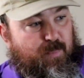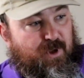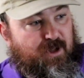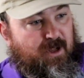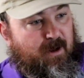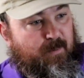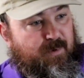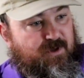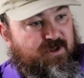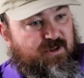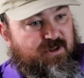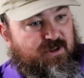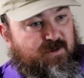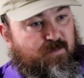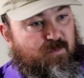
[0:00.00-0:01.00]
build-up. It's
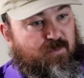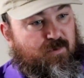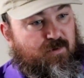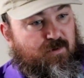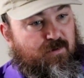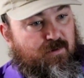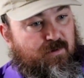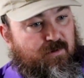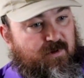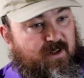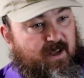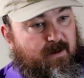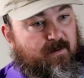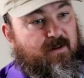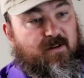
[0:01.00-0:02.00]
just smooth.
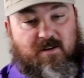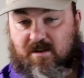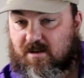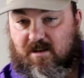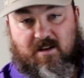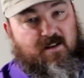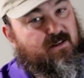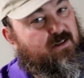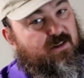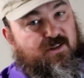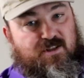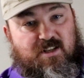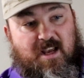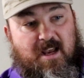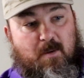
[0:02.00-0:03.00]
The
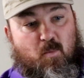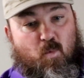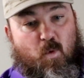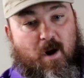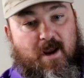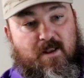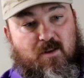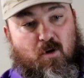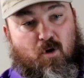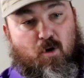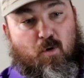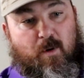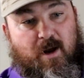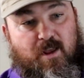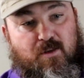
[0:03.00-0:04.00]
same weight the
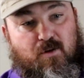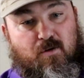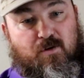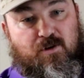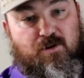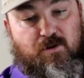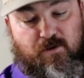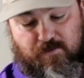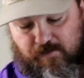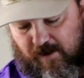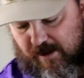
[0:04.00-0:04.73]
whole way through until it